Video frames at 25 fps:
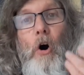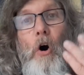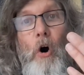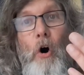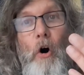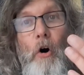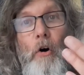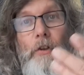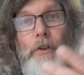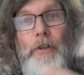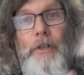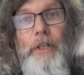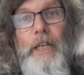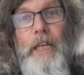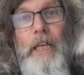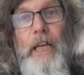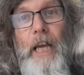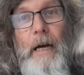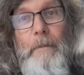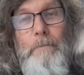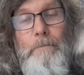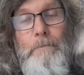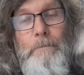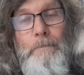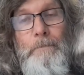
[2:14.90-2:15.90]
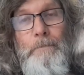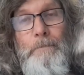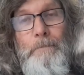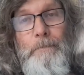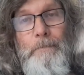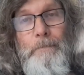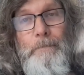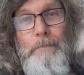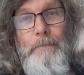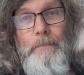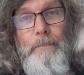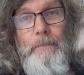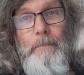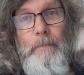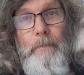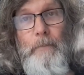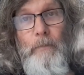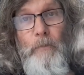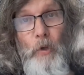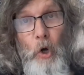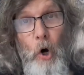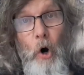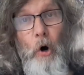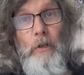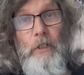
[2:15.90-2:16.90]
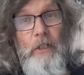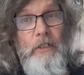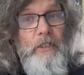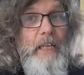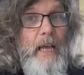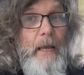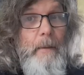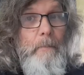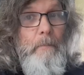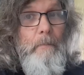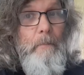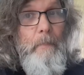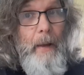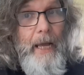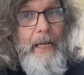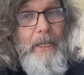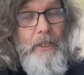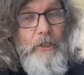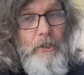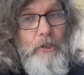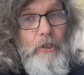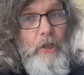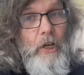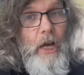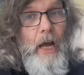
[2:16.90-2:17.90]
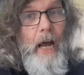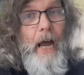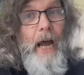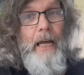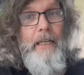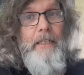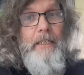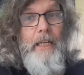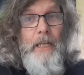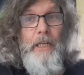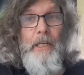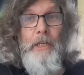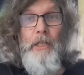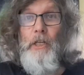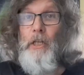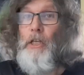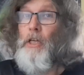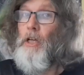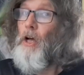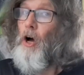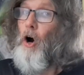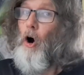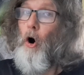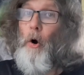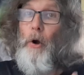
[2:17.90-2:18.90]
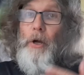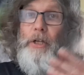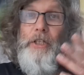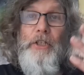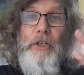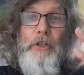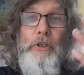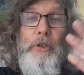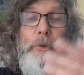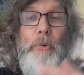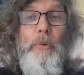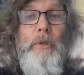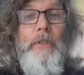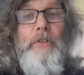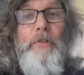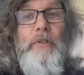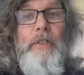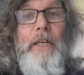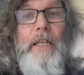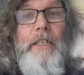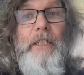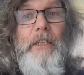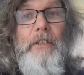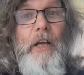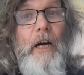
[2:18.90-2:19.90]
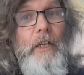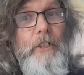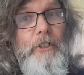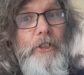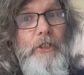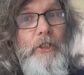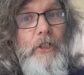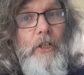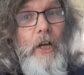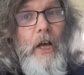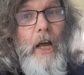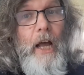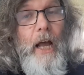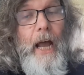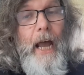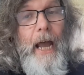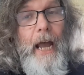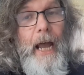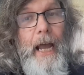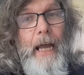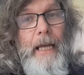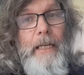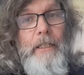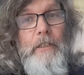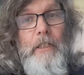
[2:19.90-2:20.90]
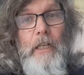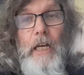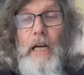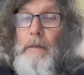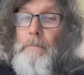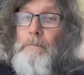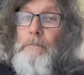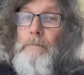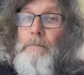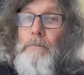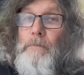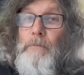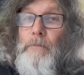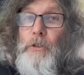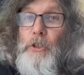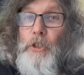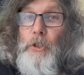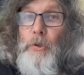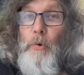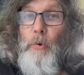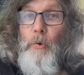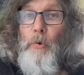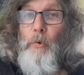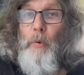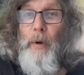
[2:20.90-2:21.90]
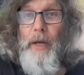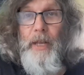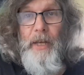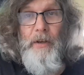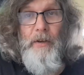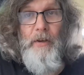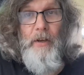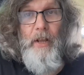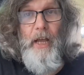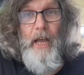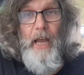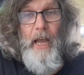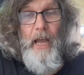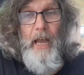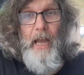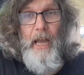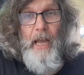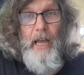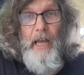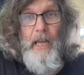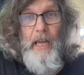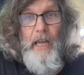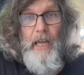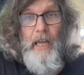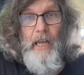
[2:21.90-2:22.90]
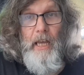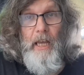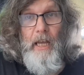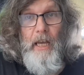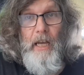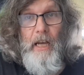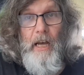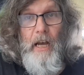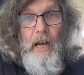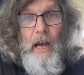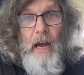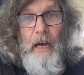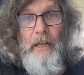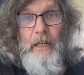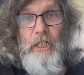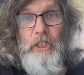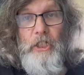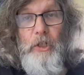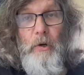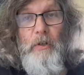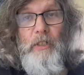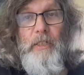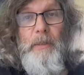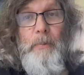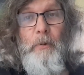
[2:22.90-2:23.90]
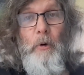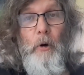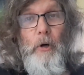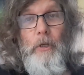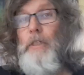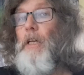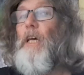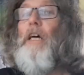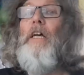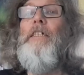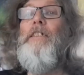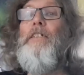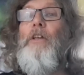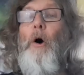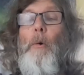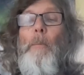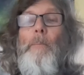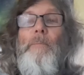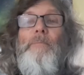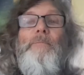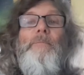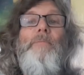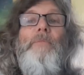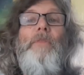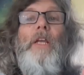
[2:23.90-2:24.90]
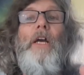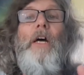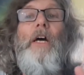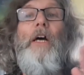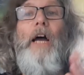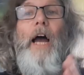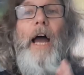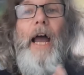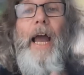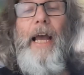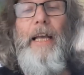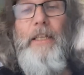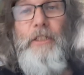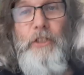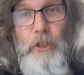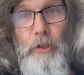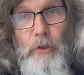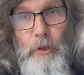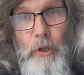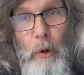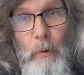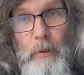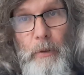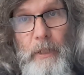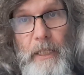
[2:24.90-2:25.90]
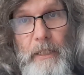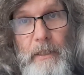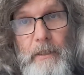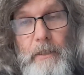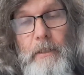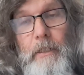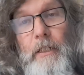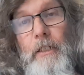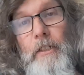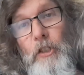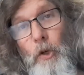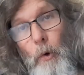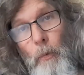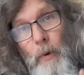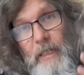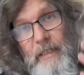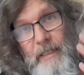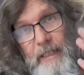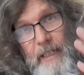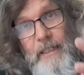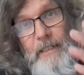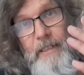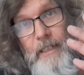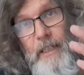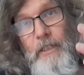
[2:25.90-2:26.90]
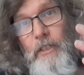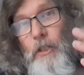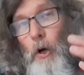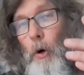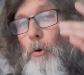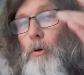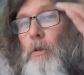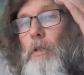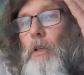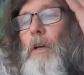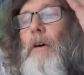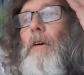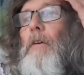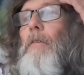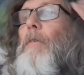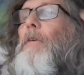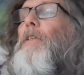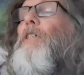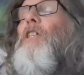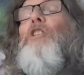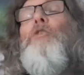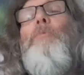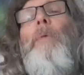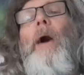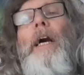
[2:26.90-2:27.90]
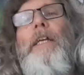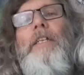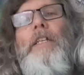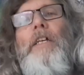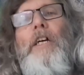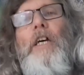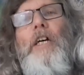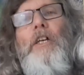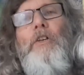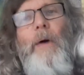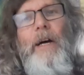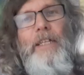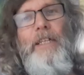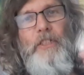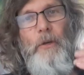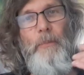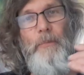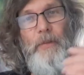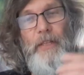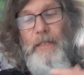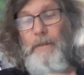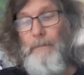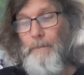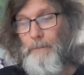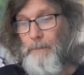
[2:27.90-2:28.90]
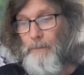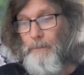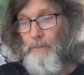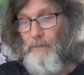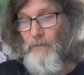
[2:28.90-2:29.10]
on the um, on the same page. And then all you need to do is to get in touch and um, you win a an astrology report. So as you noticed, so we're six years old, which is quite uh, quite something,